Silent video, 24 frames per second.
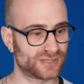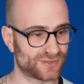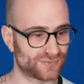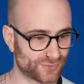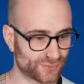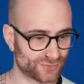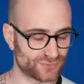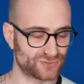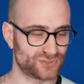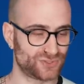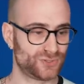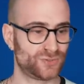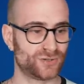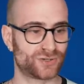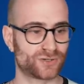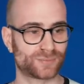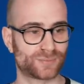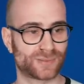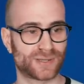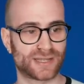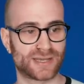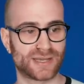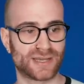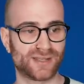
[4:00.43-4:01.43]
They've got new young
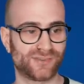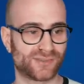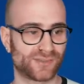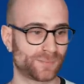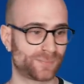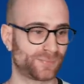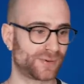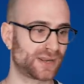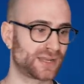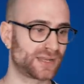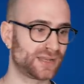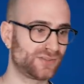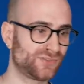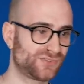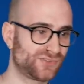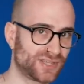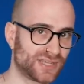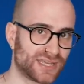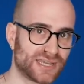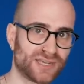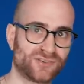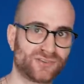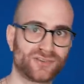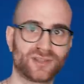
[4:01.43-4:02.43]
players. They're bringing in
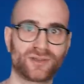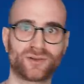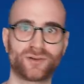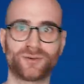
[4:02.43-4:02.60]
Ziyech. They've